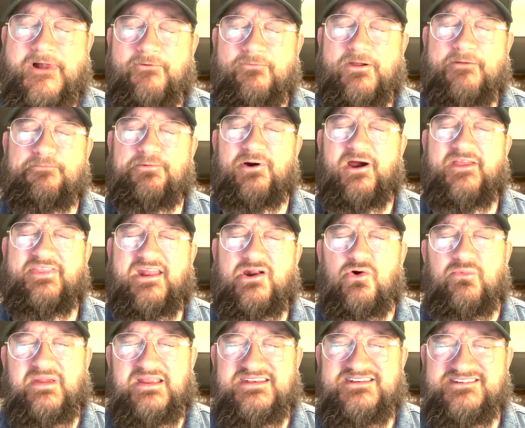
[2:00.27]
we pray that it
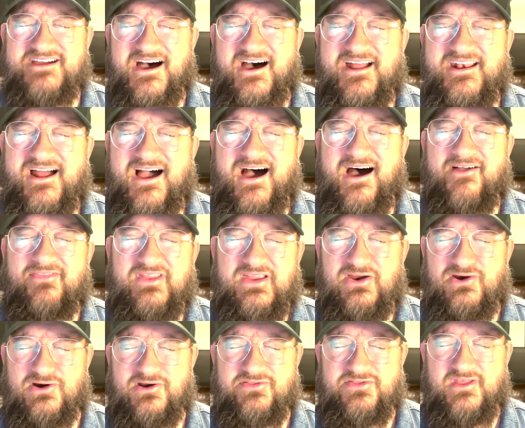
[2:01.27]
will be done on the
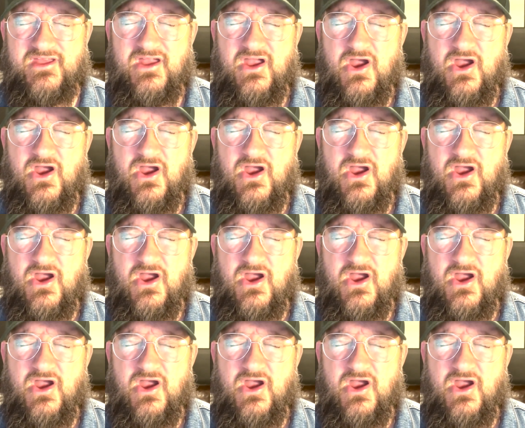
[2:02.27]
earth.